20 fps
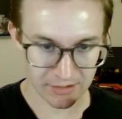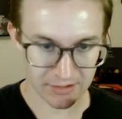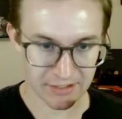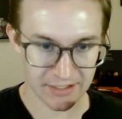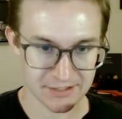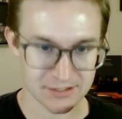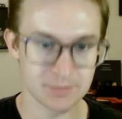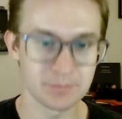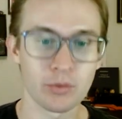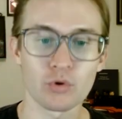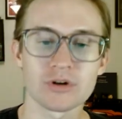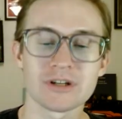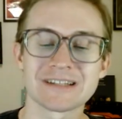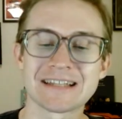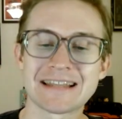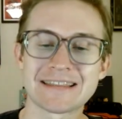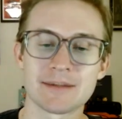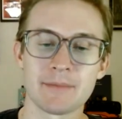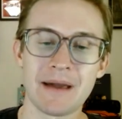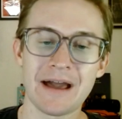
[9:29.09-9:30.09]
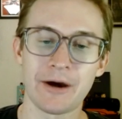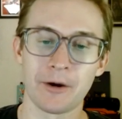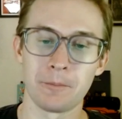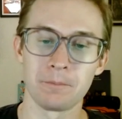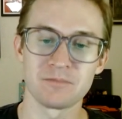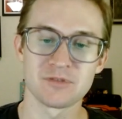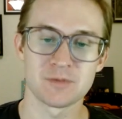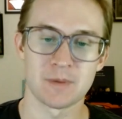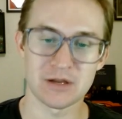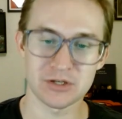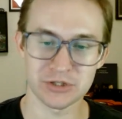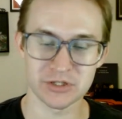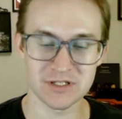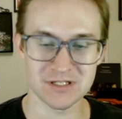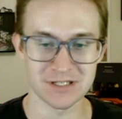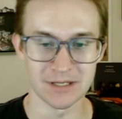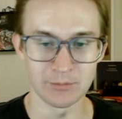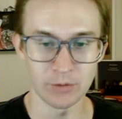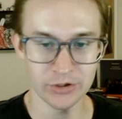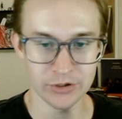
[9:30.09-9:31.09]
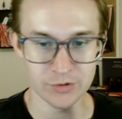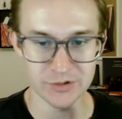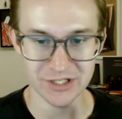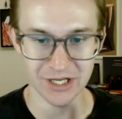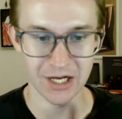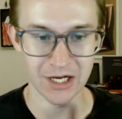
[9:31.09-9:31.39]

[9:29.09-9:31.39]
It's important to let them out, especially to someone who's